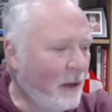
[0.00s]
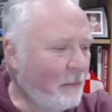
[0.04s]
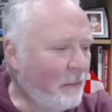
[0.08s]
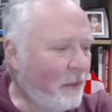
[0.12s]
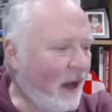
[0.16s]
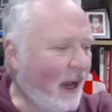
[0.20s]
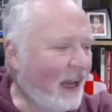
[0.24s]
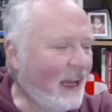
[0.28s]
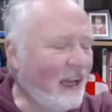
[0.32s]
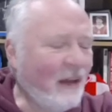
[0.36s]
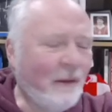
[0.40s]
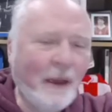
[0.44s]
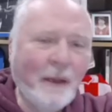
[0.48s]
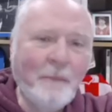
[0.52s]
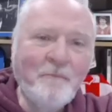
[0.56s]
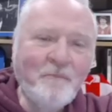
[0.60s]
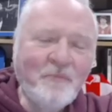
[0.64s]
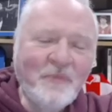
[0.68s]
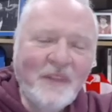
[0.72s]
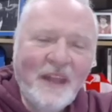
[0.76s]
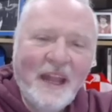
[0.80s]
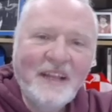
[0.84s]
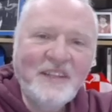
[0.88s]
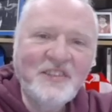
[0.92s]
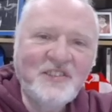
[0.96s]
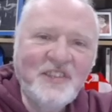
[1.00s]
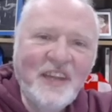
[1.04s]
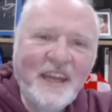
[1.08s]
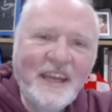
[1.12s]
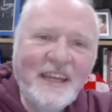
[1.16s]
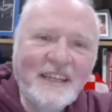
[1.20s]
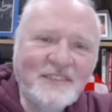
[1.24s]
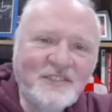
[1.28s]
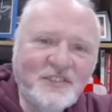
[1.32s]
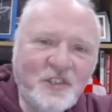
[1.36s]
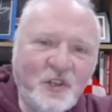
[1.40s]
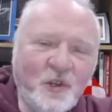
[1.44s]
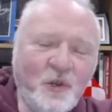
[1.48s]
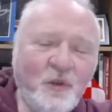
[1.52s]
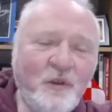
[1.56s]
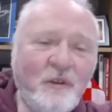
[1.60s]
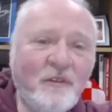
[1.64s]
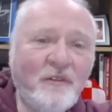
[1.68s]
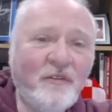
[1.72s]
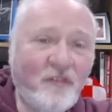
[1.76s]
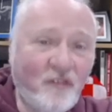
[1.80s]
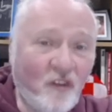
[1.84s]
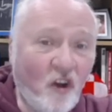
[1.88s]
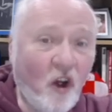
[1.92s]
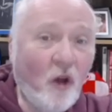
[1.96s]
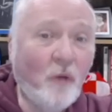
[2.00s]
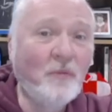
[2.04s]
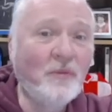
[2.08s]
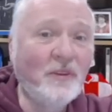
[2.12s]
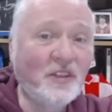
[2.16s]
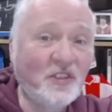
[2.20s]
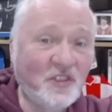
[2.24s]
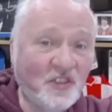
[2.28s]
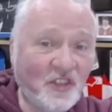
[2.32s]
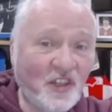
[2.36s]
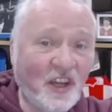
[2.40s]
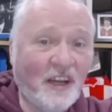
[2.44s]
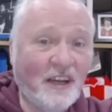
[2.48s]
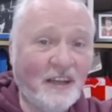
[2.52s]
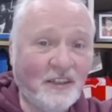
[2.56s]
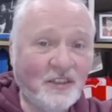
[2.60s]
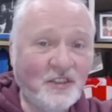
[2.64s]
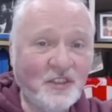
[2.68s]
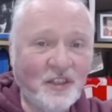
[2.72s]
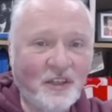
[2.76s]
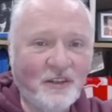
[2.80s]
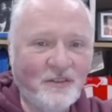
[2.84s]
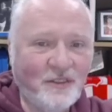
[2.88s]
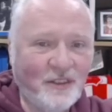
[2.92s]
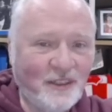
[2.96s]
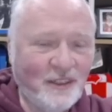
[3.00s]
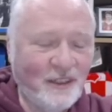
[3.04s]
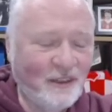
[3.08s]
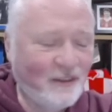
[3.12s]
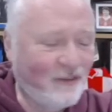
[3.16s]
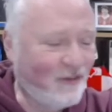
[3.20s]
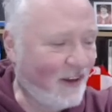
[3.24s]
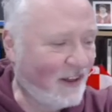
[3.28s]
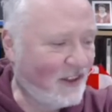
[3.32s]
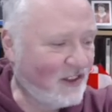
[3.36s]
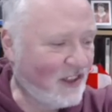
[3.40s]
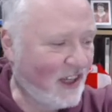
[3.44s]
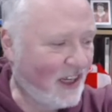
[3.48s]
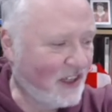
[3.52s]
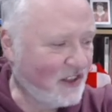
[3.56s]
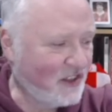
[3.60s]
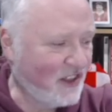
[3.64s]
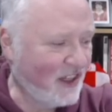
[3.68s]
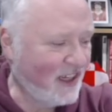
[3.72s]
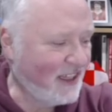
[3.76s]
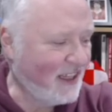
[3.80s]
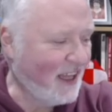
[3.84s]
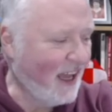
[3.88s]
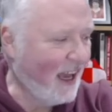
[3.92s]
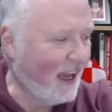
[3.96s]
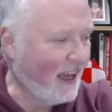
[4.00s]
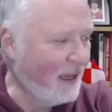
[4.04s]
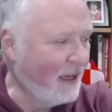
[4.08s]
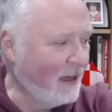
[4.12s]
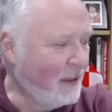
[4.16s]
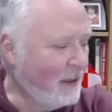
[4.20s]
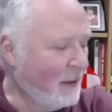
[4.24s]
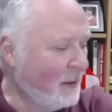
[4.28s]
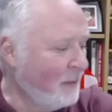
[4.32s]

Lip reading: But anyway, let's take it through from the start of a fantastic day.